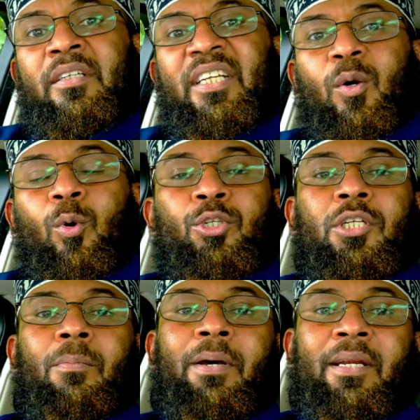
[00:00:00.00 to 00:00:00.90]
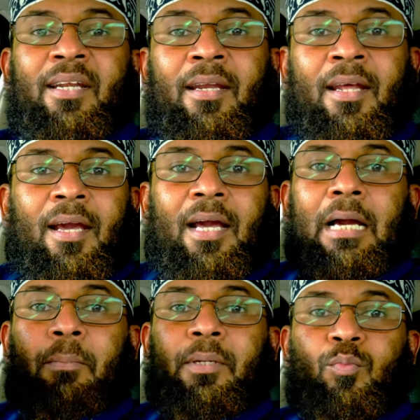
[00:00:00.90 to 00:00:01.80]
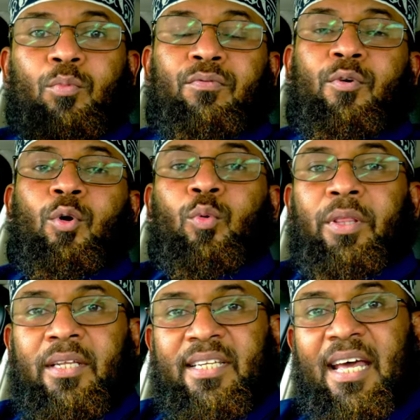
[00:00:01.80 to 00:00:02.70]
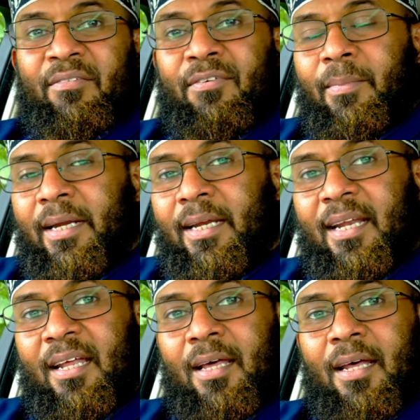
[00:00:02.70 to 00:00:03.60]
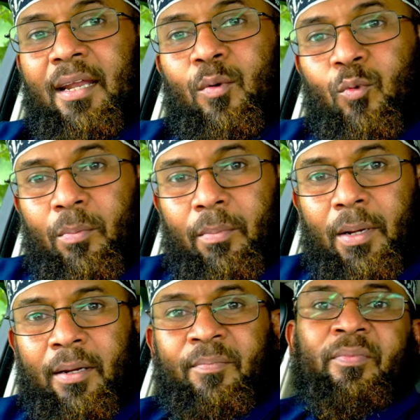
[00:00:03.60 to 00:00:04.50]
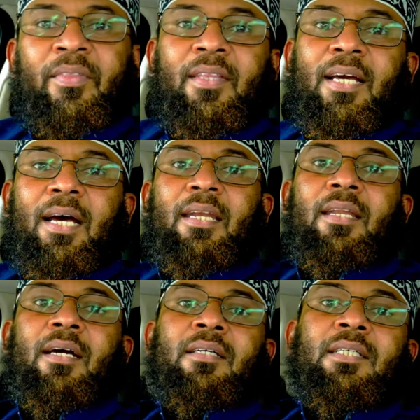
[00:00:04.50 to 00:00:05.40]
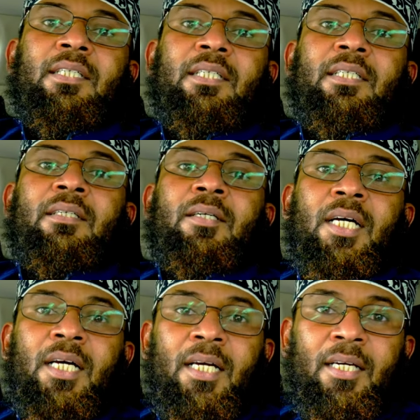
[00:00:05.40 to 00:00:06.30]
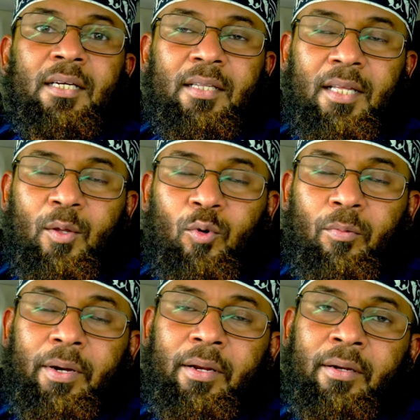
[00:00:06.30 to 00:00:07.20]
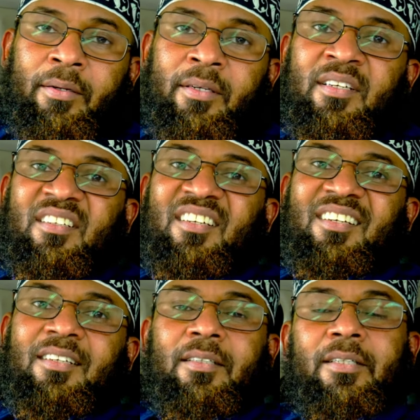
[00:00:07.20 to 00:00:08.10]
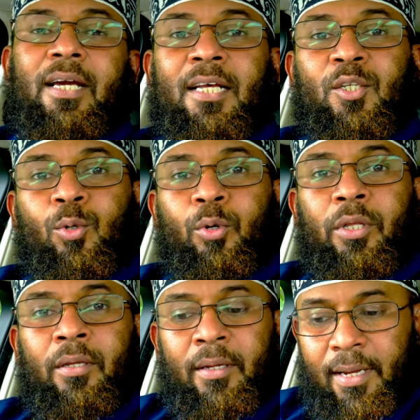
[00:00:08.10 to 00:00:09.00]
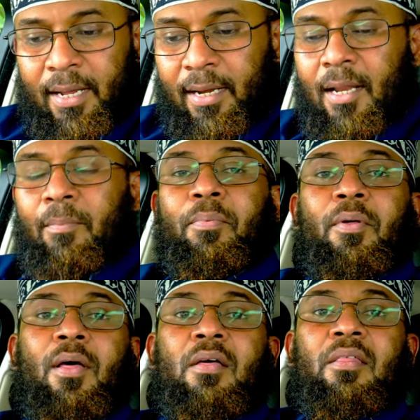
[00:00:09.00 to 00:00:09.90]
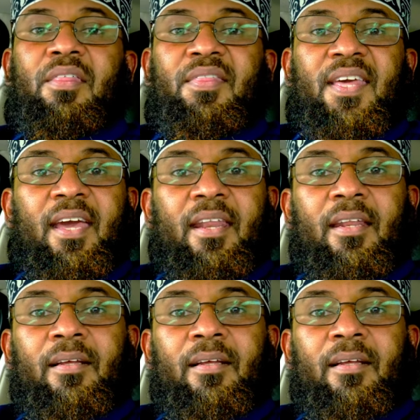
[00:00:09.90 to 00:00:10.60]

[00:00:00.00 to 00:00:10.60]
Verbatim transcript: they got separated. Hamid moved on with his life. He married another woman, and the other woman, the, her story ended up there.